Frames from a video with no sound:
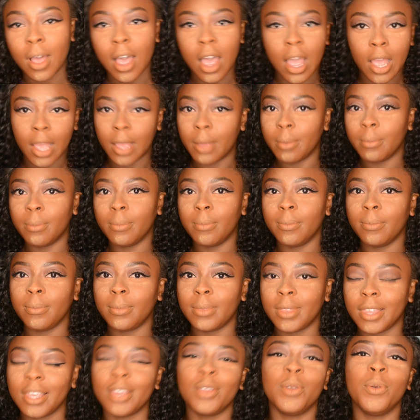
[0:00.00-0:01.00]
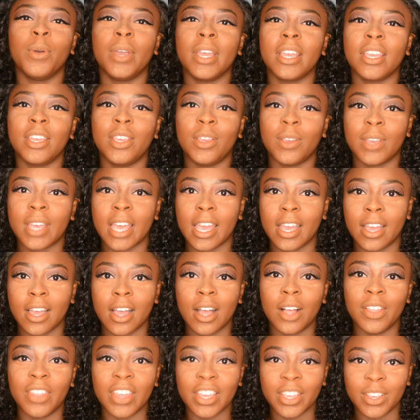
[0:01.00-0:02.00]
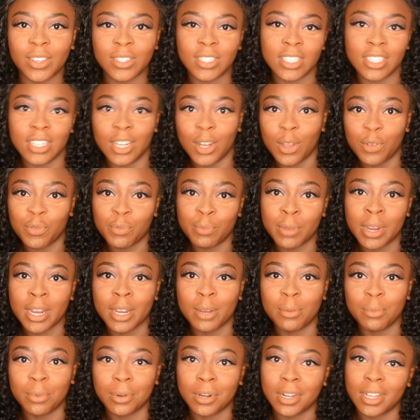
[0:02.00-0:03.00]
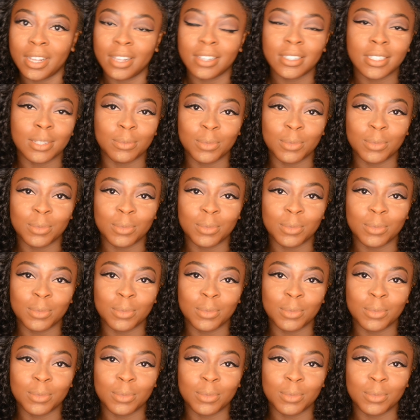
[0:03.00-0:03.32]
I am the annoying UK girl that uses a lot of American products.